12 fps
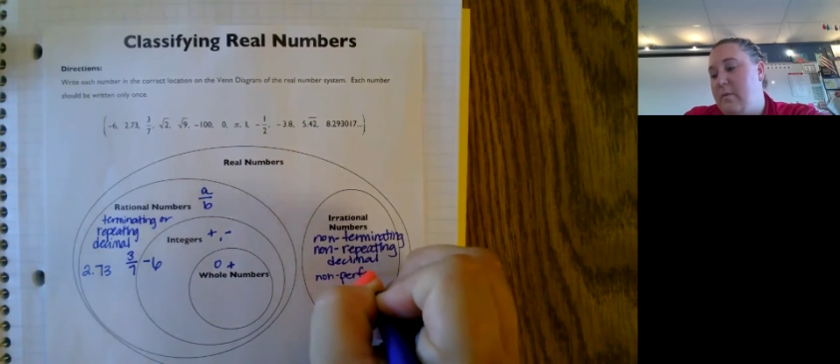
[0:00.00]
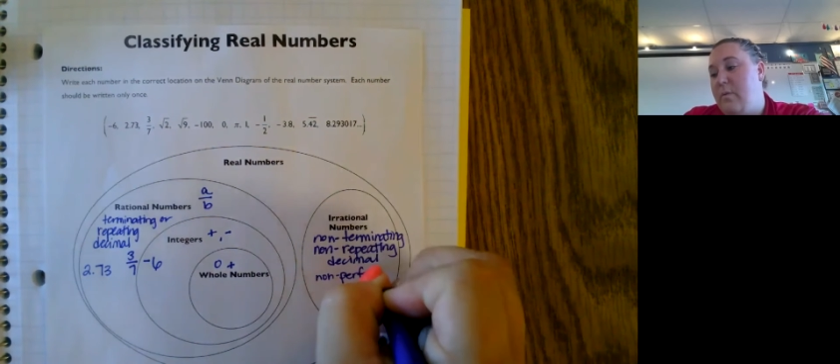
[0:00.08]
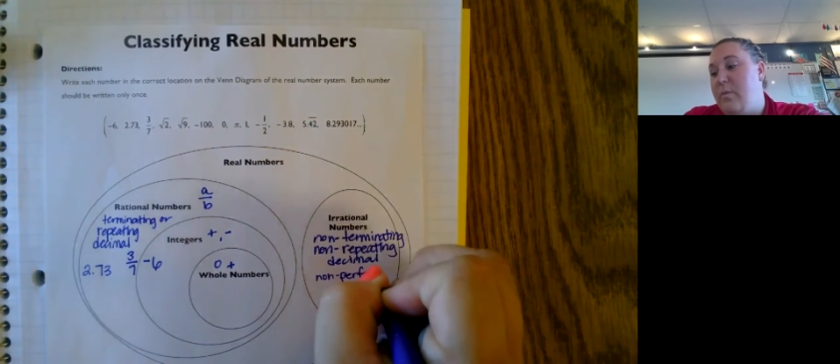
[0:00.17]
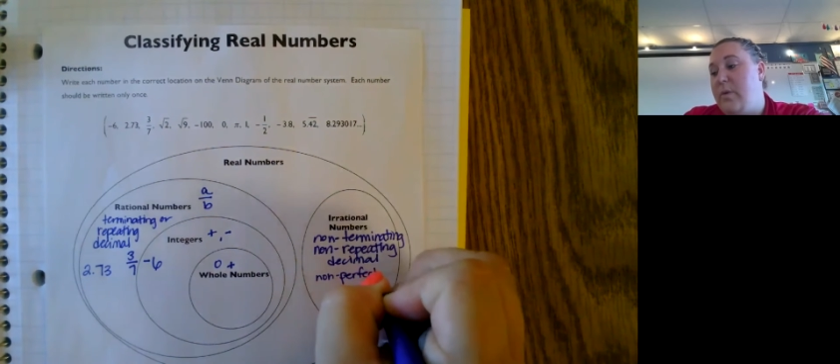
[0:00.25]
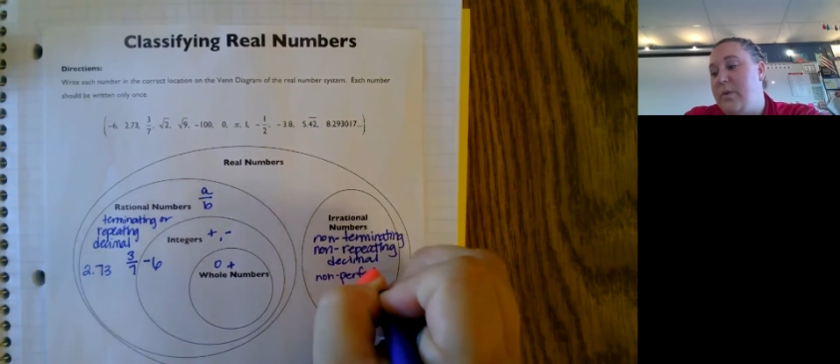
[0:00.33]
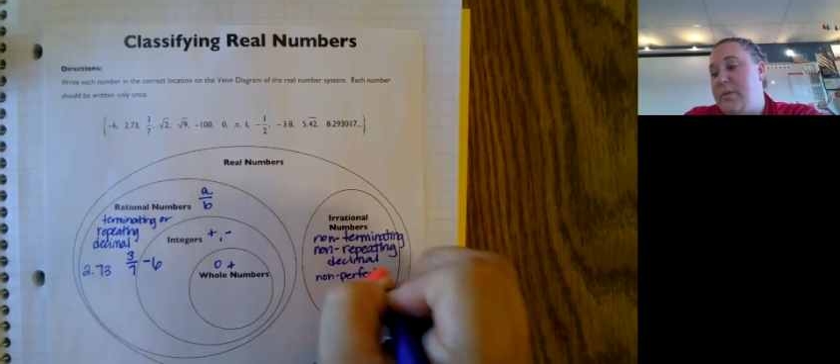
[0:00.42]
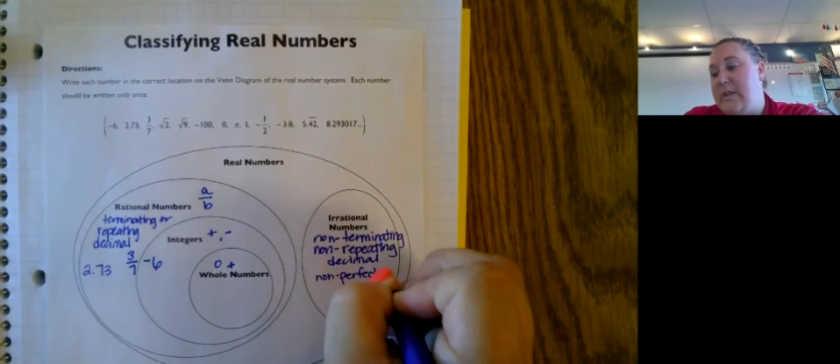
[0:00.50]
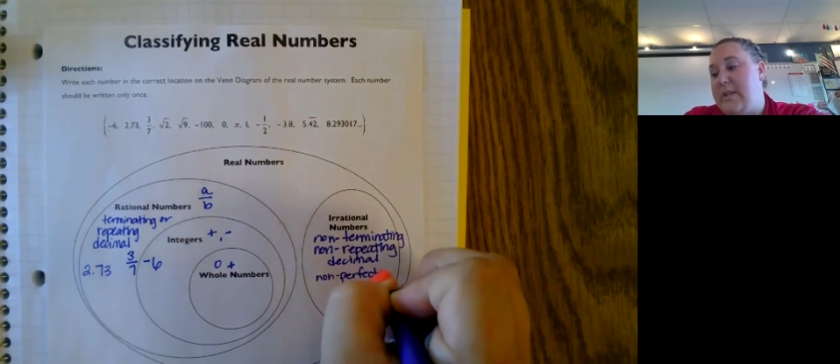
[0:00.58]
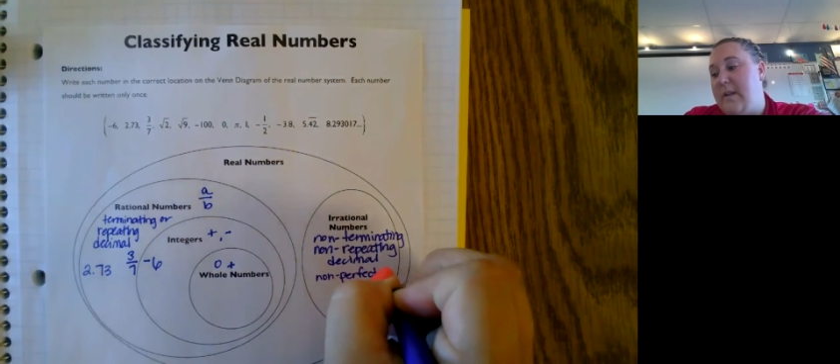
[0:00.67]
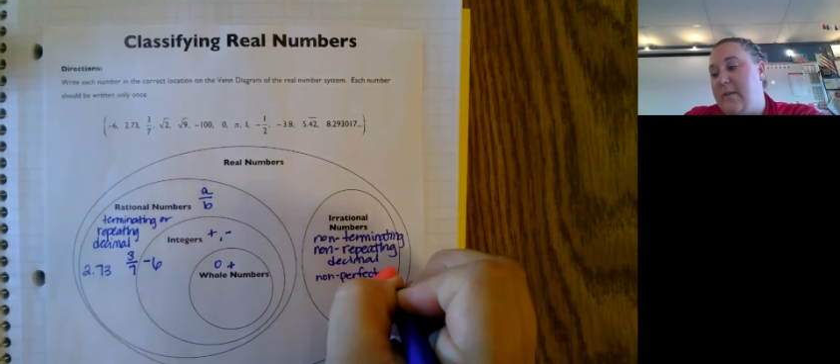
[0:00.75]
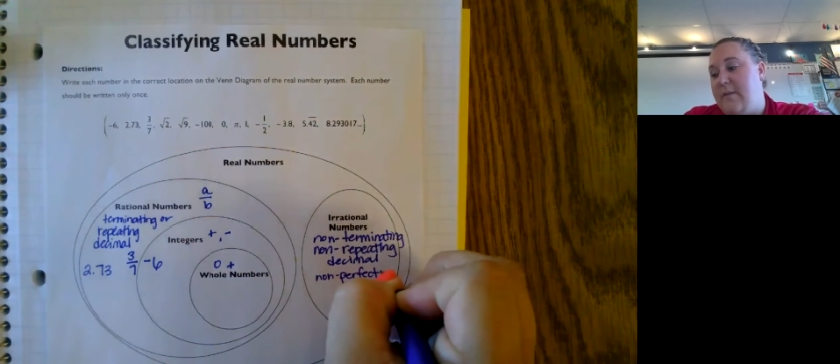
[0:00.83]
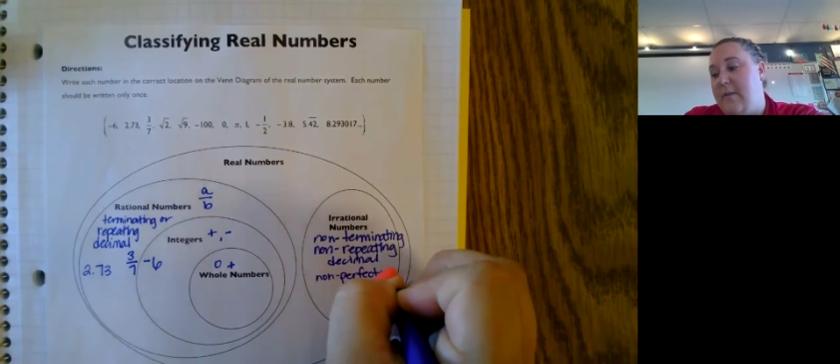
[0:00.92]
root is
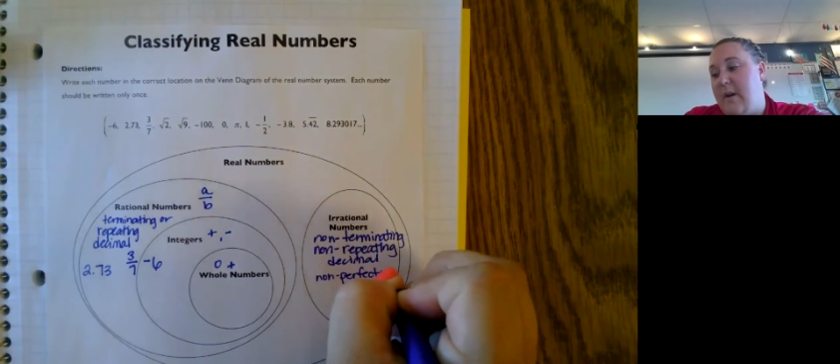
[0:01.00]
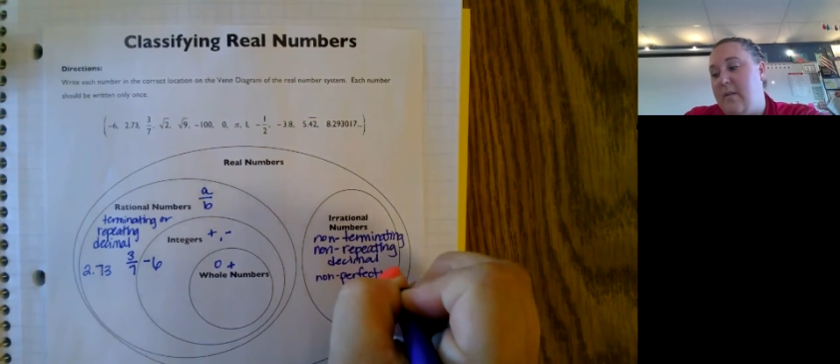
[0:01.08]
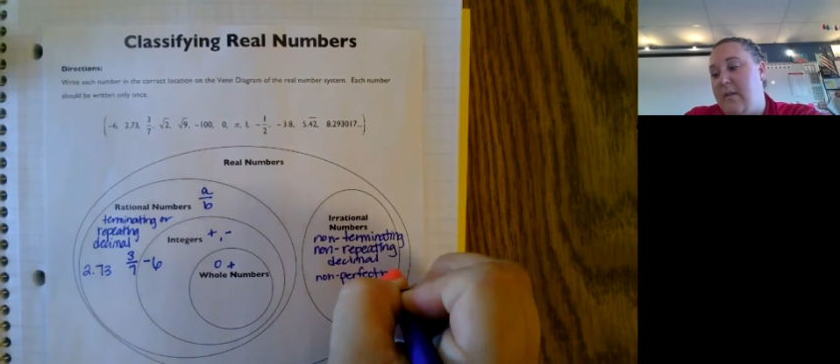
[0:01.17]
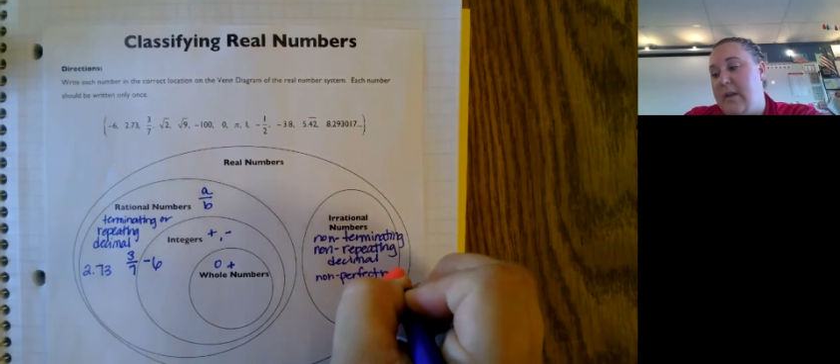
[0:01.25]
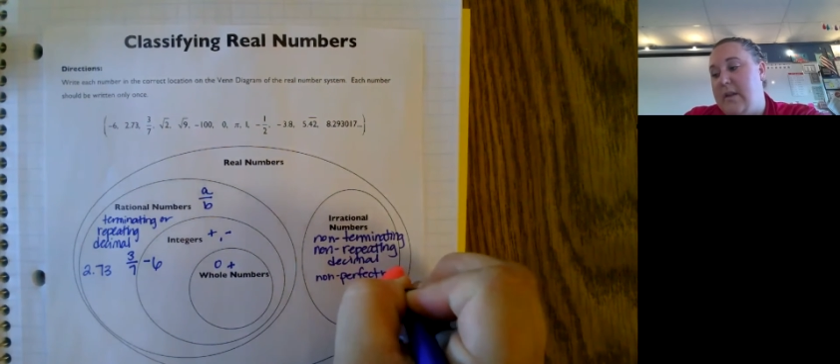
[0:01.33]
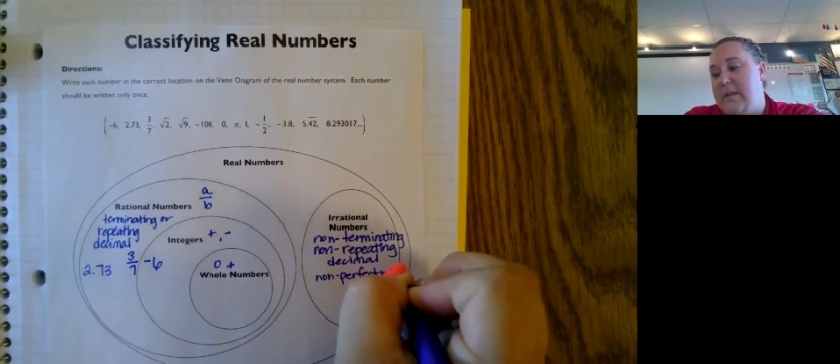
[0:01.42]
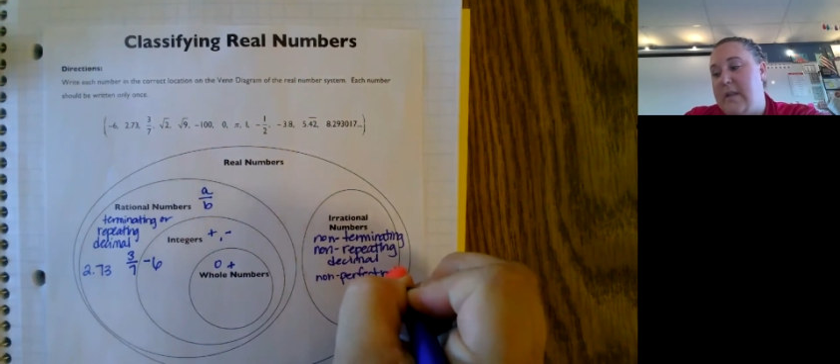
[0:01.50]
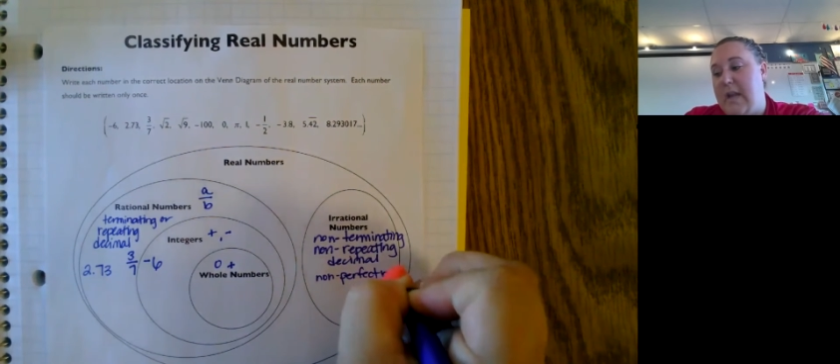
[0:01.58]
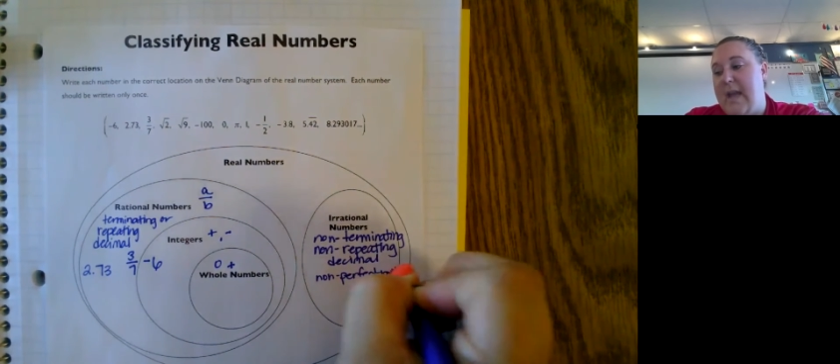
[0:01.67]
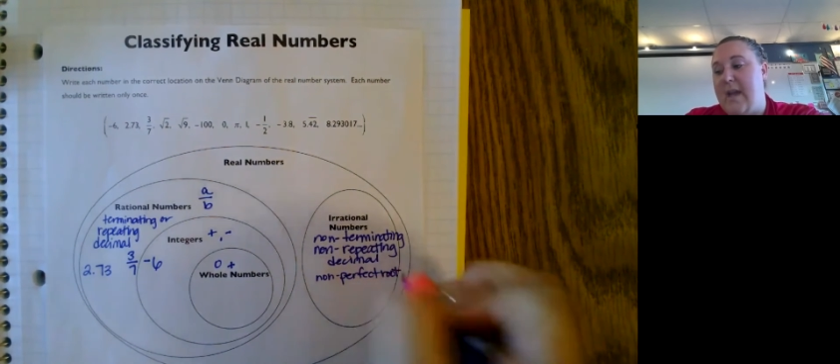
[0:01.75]
going to fall into that